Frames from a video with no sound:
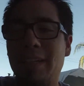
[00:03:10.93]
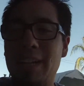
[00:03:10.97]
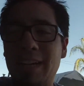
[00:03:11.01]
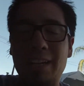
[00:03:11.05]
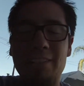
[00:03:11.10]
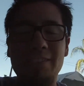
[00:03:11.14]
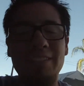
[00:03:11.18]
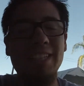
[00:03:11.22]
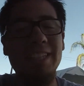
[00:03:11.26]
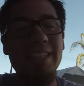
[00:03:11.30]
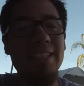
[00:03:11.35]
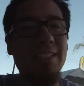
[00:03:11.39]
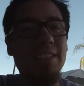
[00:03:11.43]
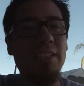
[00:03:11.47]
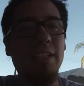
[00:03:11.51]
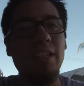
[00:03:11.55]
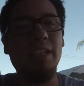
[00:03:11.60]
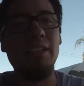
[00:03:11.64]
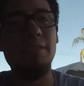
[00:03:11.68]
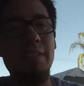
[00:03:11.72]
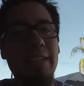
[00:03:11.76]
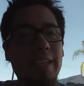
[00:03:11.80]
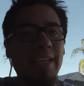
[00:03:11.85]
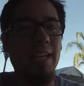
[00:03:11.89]
I've done this
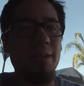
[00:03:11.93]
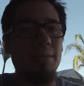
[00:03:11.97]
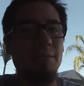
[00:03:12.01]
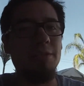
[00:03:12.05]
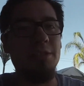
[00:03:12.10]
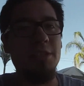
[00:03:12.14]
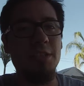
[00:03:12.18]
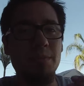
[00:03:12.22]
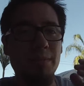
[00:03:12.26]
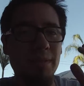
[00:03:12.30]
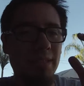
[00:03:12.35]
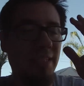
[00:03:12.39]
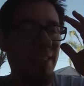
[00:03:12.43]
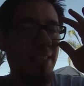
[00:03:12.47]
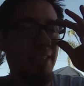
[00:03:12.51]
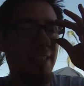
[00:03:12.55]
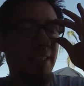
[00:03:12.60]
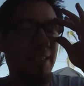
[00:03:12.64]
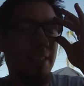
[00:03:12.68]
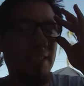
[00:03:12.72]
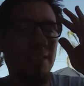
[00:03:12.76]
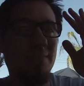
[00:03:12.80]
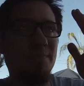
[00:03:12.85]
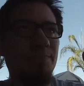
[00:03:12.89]
off camera just
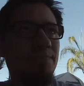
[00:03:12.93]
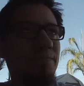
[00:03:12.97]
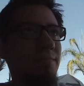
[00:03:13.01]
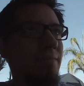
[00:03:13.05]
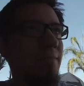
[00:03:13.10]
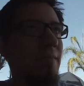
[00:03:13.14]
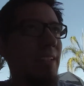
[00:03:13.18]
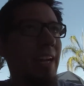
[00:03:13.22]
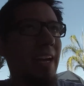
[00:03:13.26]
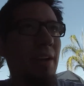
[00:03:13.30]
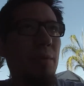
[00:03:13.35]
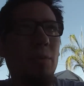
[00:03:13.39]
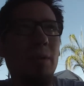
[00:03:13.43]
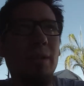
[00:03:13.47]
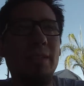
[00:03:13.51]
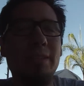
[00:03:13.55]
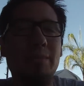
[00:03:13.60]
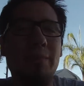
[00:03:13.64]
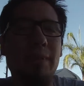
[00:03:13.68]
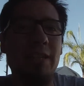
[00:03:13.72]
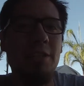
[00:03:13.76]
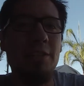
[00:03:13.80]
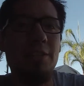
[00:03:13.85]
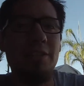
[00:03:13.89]
because I wanted to
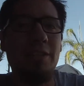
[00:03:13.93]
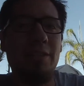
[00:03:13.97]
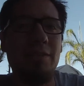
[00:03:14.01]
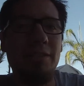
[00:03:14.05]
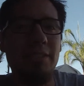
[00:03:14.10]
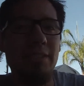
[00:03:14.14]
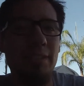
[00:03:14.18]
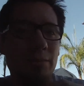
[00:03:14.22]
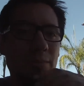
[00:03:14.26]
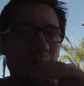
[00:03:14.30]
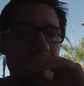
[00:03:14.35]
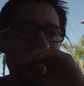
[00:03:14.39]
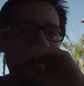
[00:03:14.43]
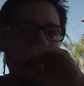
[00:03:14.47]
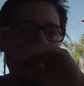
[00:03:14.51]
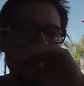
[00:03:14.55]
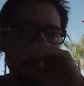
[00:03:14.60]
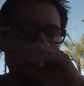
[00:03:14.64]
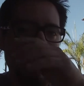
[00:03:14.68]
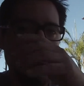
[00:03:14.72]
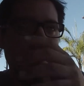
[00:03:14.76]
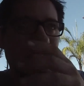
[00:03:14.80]
make sure I was done right.